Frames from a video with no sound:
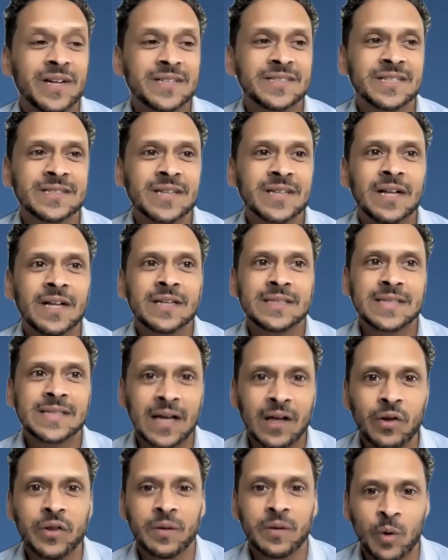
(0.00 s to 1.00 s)
us, it's
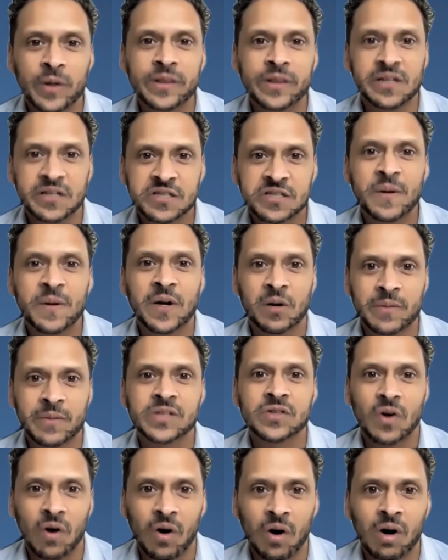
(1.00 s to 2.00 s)
tell them what the
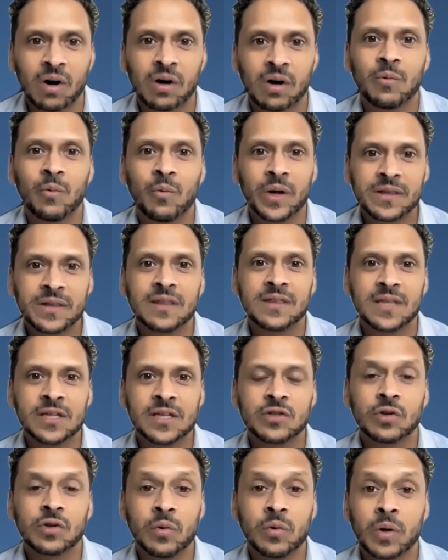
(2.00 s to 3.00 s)
experiments are, what the
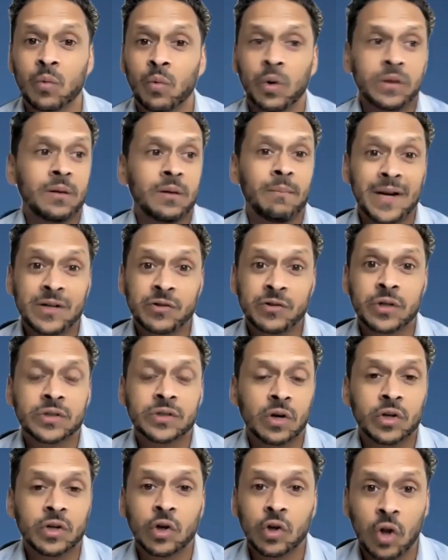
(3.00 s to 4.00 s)
things you're doing, what the metrics
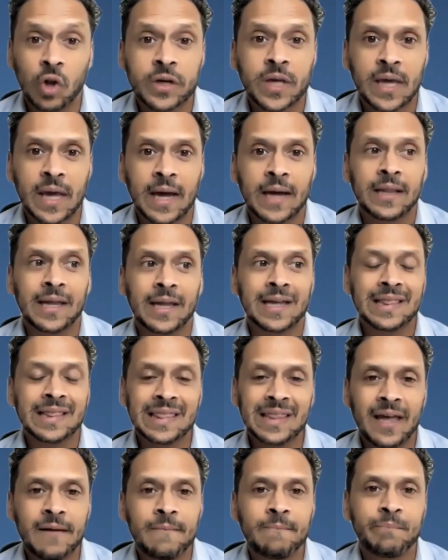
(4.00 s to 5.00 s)
are you're looking at.
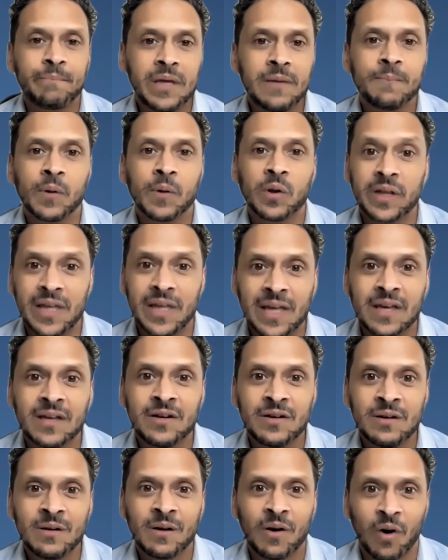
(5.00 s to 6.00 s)
Let people
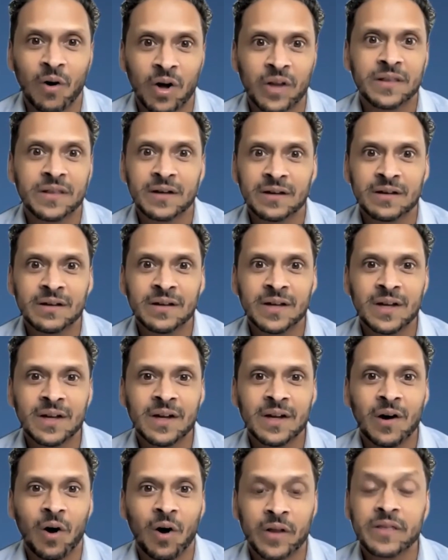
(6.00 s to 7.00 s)
in on the
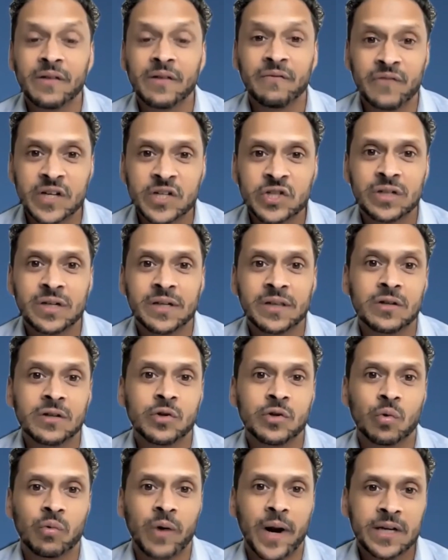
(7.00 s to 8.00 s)
vision and the
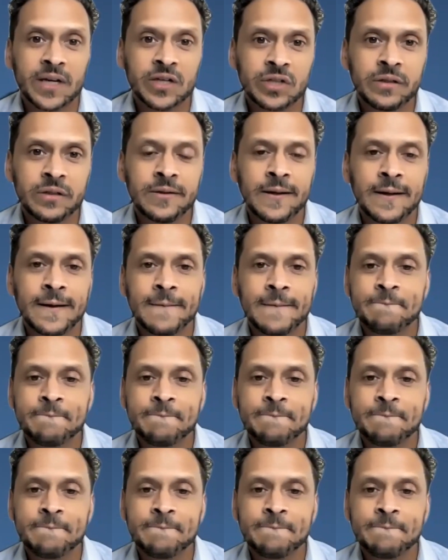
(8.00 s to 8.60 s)
direction,